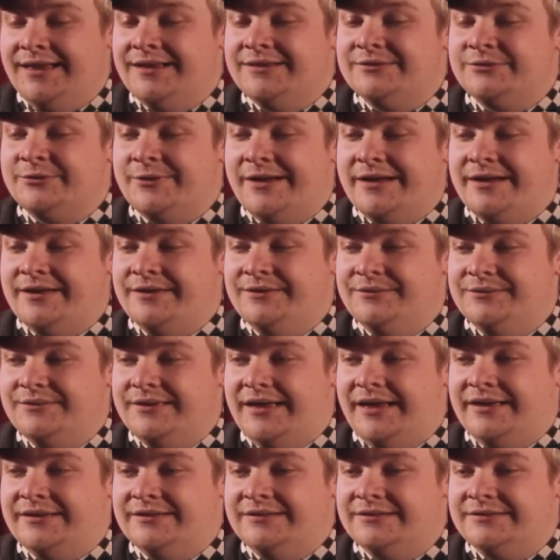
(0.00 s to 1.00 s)
So
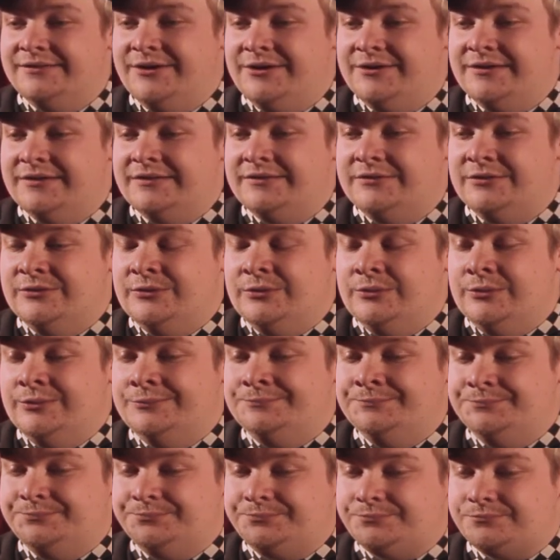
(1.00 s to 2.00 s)
I started
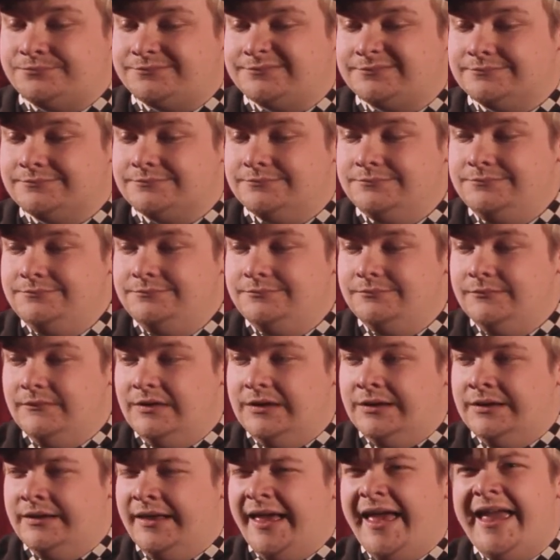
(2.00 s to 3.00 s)
to.
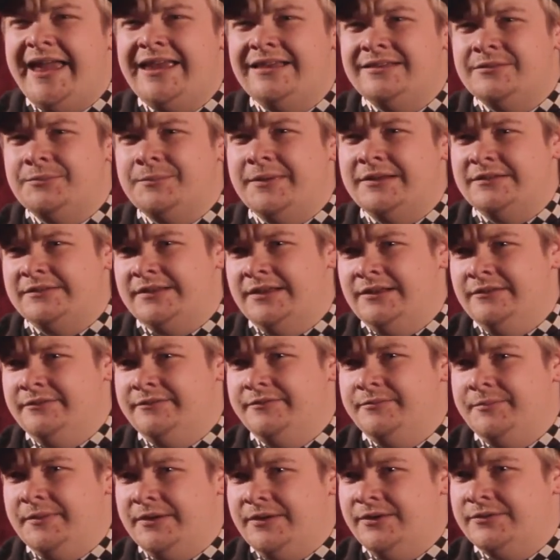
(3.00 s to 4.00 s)
Hate
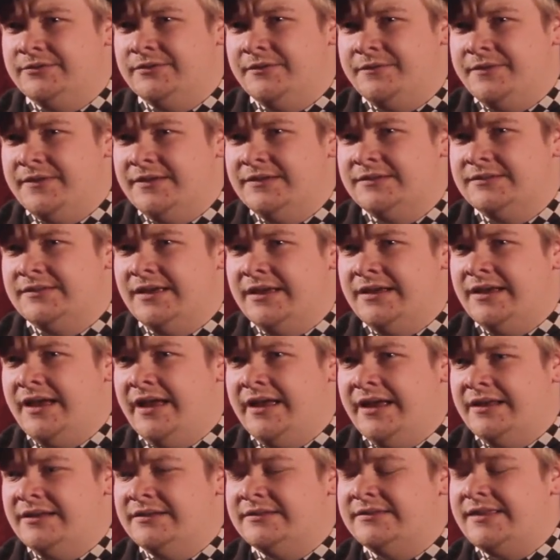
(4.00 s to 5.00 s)
myself because of this.
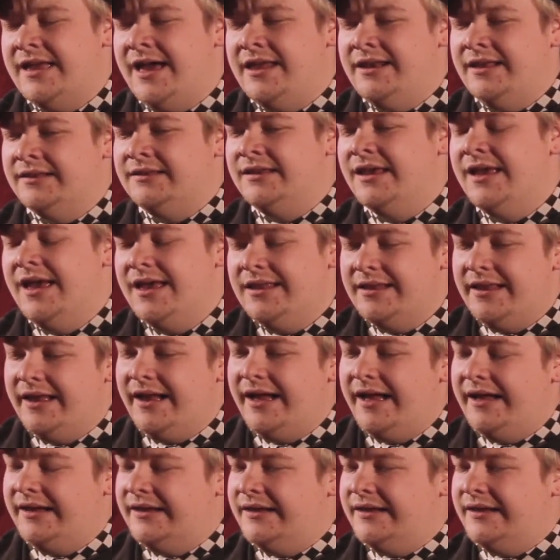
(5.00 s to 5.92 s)
I understand that I